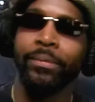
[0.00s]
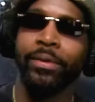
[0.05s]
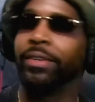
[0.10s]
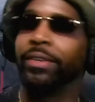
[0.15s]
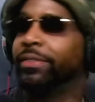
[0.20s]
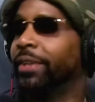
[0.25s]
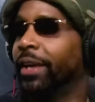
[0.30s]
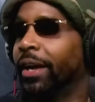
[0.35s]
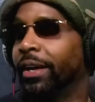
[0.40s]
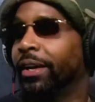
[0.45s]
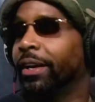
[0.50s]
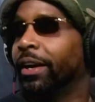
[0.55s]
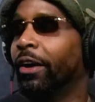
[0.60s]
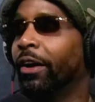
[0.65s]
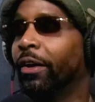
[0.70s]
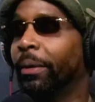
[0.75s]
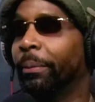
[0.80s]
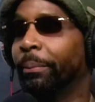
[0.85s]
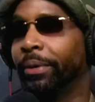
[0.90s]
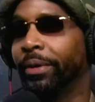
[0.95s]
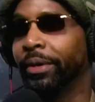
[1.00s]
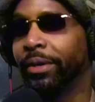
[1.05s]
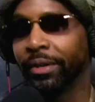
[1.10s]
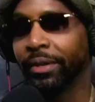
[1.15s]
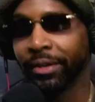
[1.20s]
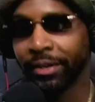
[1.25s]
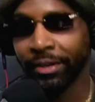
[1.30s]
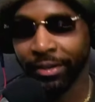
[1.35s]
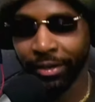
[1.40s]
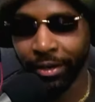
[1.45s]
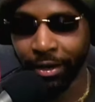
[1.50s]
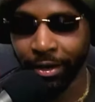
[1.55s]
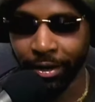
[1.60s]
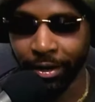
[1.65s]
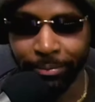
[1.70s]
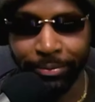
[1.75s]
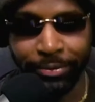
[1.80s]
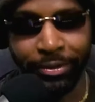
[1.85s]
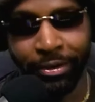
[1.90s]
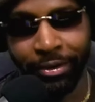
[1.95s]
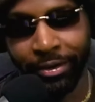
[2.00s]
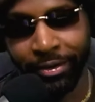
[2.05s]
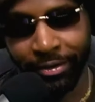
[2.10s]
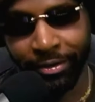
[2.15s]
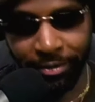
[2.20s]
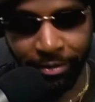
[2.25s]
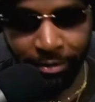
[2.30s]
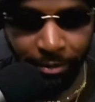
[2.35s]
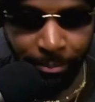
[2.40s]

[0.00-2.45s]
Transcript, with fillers: It's not R and B. All right, I'm sorry,